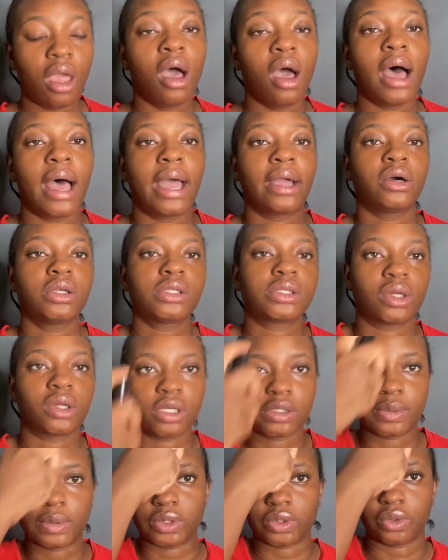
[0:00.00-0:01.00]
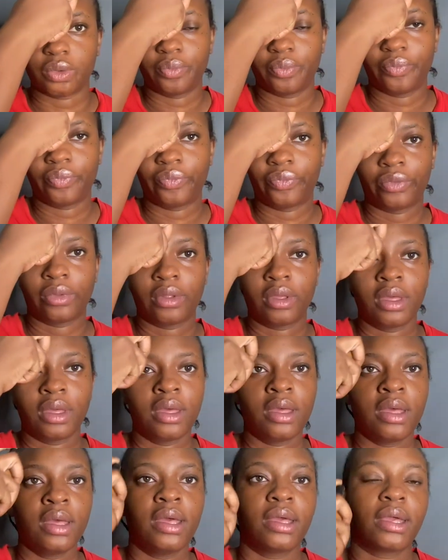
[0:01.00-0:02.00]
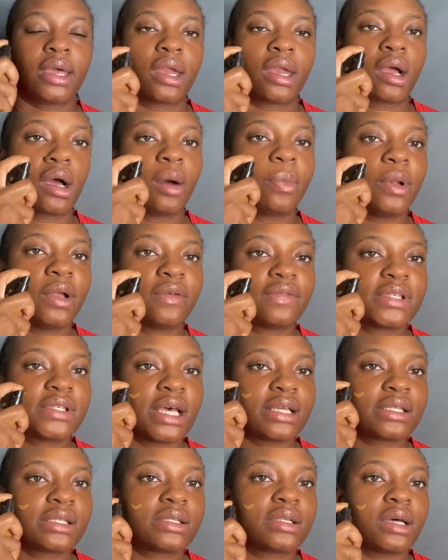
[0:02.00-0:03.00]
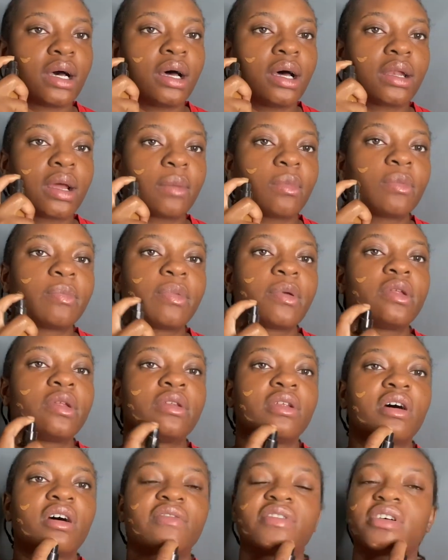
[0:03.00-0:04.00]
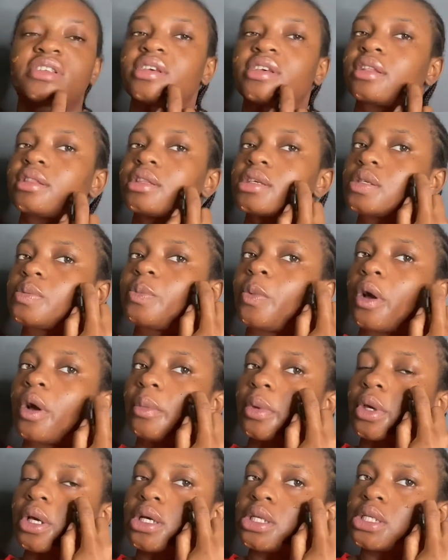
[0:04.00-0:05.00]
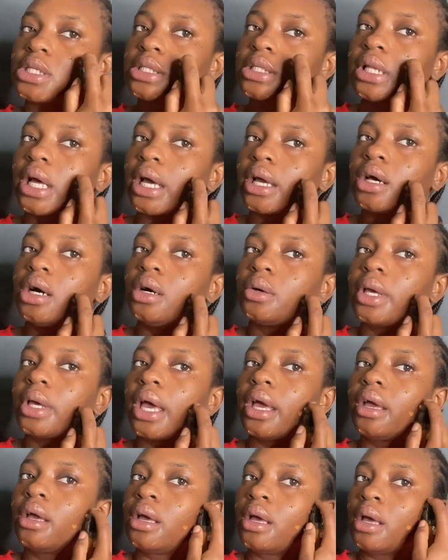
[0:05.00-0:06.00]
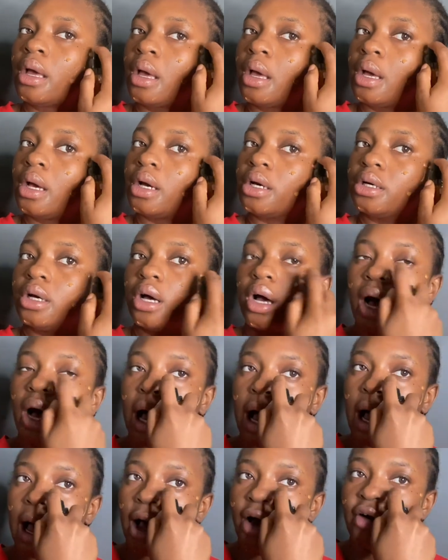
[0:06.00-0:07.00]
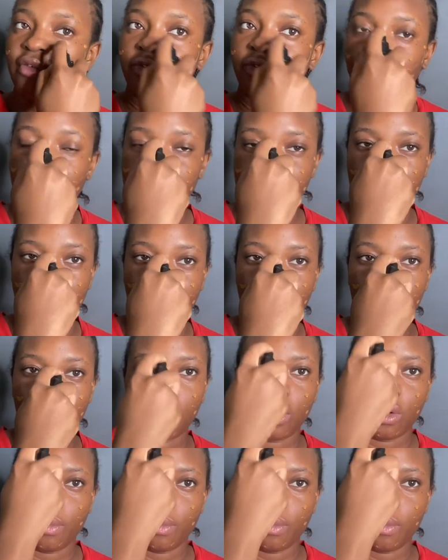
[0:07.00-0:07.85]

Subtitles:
I go to the hospital. Got a couple of tests done. I'm a bit nervous at this point because it's like, okay, first time I go